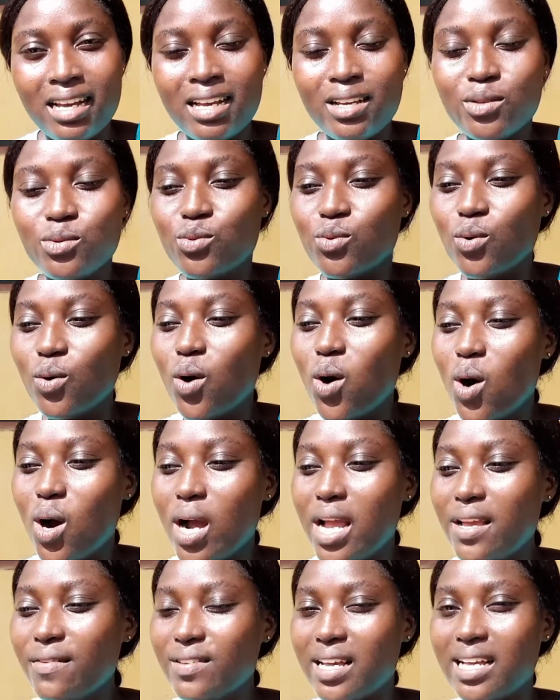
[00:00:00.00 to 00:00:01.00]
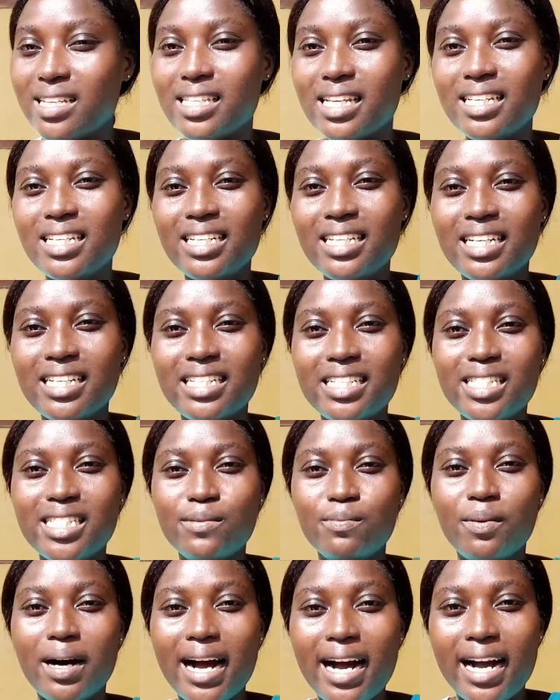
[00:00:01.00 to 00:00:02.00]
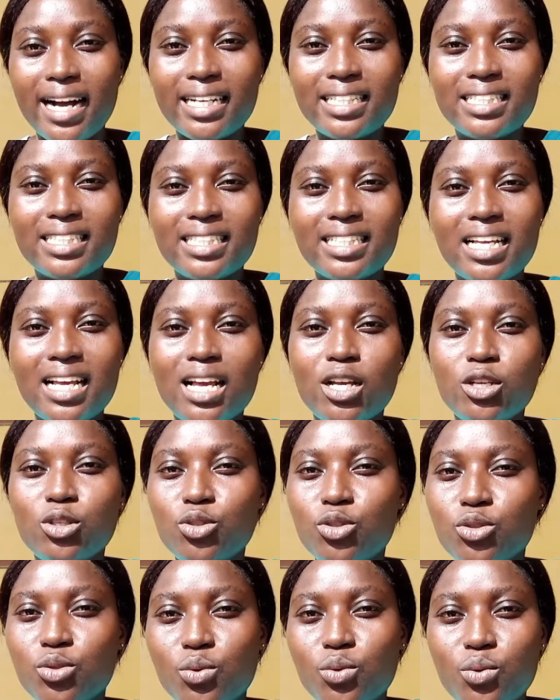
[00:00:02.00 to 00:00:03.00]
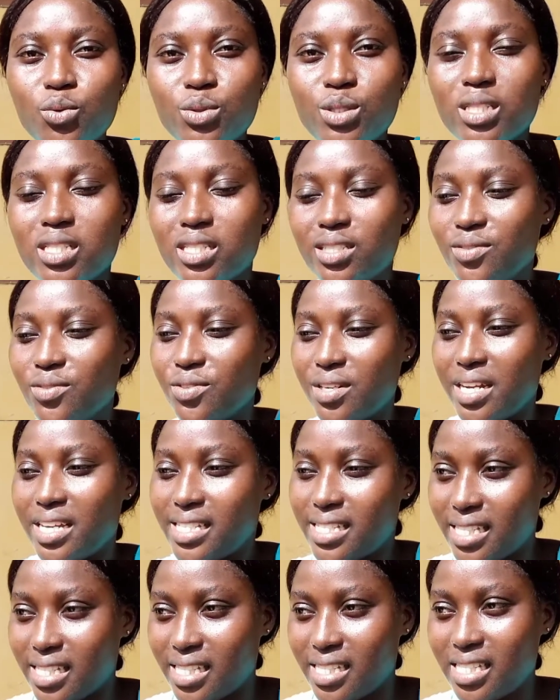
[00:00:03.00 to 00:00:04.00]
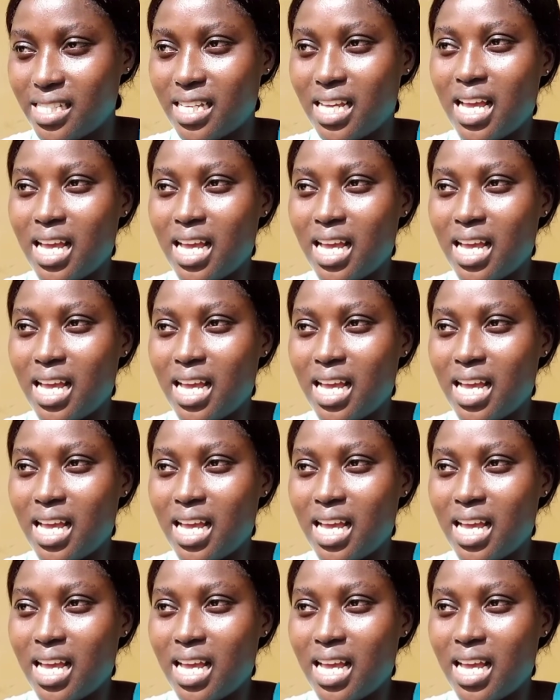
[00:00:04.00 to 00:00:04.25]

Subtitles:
So if you are selling ladies bags, shoes, dresses,